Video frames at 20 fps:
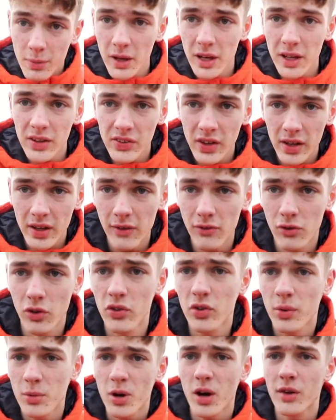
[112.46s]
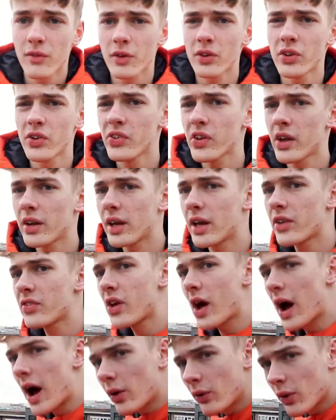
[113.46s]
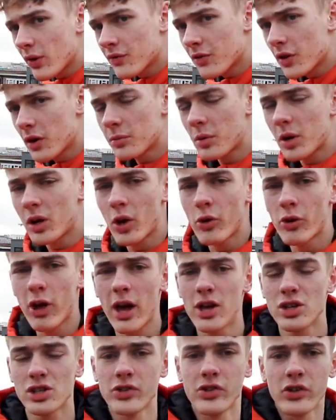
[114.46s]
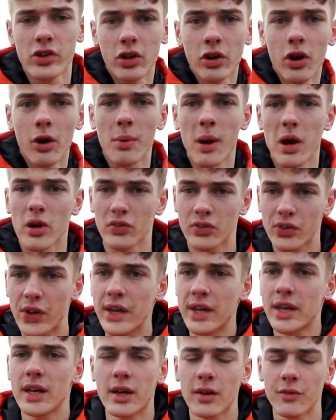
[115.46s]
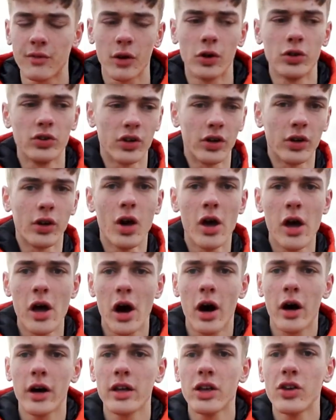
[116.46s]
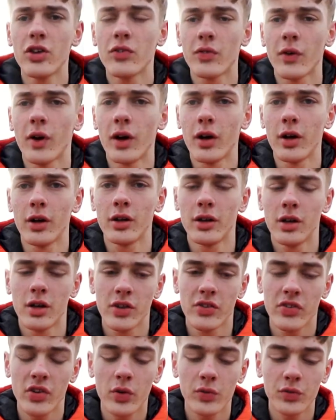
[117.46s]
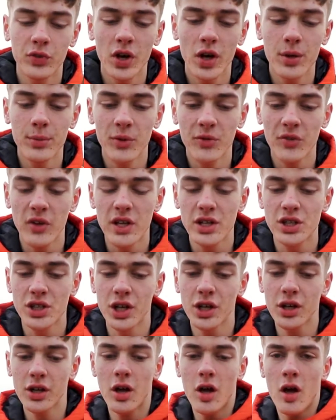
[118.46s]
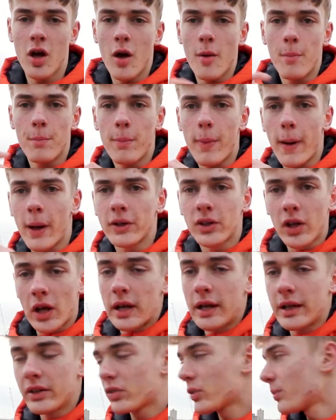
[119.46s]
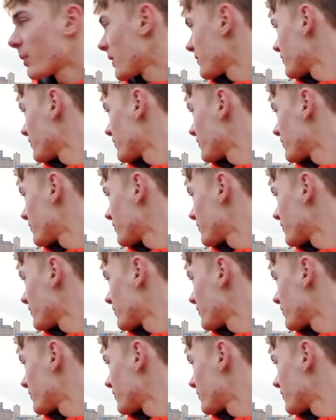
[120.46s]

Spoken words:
at least that gives you some kind of understanding as to how I find my locations and go about taking a photo. I use the self-timer feature, but linked to my